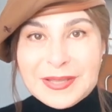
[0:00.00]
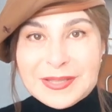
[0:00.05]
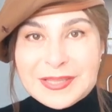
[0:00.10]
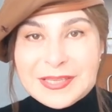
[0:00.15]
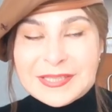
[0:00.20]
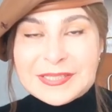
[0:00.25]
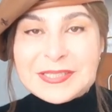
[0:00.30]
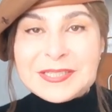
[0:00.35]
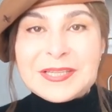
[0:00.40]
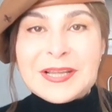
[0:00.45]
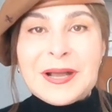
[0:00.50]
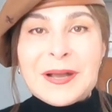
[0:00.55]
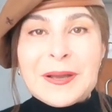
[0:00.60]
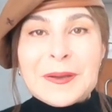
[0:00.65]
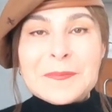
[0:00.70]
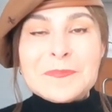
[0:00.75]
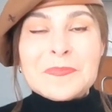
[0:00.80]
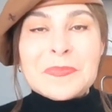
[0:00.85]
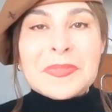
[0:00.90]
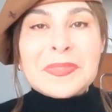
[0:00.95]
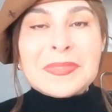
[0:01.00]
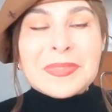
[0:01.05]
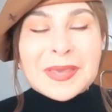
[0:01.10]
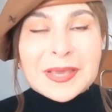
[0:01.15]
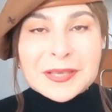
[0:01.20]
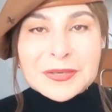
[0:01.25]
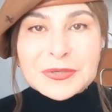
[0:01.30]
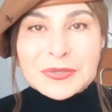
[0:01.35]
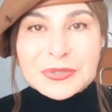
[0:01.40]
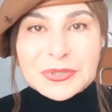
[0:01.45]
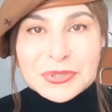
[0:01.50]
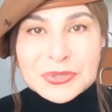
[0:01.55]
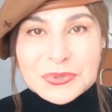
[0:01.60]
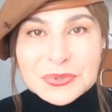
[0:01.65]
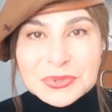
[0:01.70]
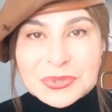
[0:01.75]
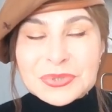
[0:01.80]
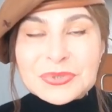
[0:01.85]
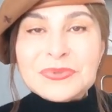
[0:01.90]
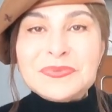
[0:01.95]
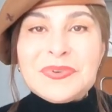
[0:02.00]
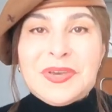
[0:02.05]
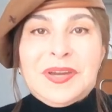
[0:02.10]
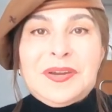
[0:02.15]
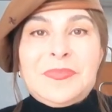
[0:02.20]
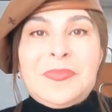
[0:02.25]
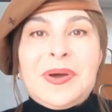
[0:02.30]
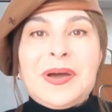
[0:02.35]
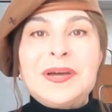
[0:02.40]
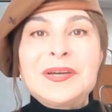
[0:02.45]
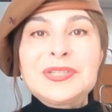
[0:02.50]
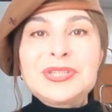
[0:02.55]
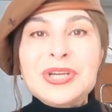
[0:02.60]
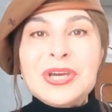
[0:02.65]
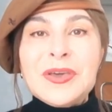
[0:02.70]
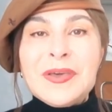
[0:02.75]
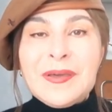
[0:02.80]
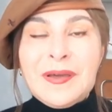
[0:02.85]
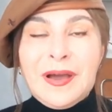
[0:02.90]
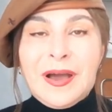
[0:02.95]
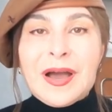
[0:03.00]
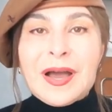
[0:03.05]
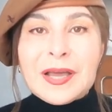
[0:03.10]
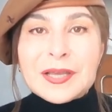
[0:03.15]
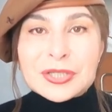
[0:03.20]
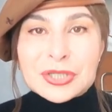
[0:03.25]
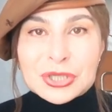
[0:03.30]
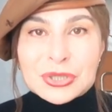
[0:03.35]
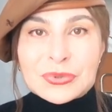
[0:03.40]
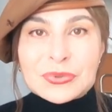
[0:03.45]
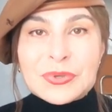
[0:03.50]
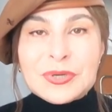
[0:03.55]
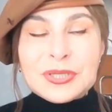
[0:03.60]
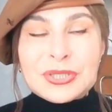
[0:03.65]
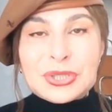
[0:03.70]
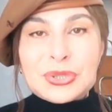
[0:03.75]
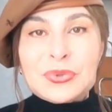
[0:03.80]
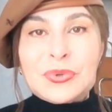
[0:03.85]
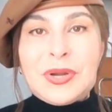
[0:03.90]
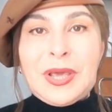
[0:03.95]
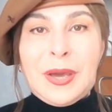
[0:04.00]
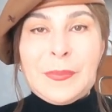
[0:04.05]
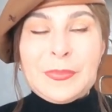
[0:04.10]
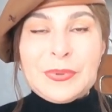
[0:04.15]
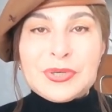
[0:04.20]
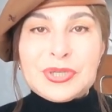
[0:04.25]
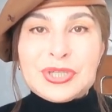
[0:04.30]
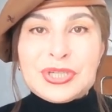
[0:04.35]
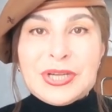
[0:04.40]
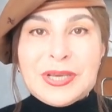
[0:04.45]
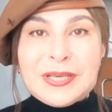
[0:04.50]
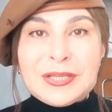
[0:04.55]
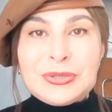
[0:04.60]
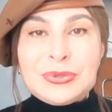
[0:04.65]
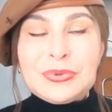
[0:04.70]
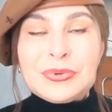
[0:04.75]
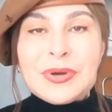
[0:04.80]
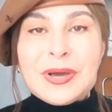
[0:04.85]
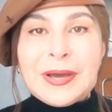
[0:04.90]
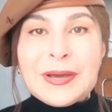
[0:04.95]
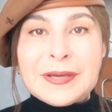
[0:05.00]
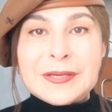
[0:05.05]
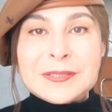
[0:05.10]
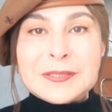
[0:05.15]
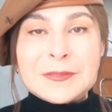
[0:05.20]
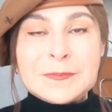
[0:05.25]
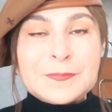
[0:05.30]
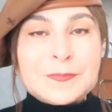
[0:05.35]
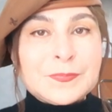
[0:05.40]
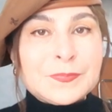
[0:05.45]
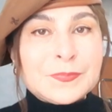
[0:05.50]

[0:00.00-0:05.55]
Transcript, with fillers: by this time thank you so so very much i truly truly appreciate you guys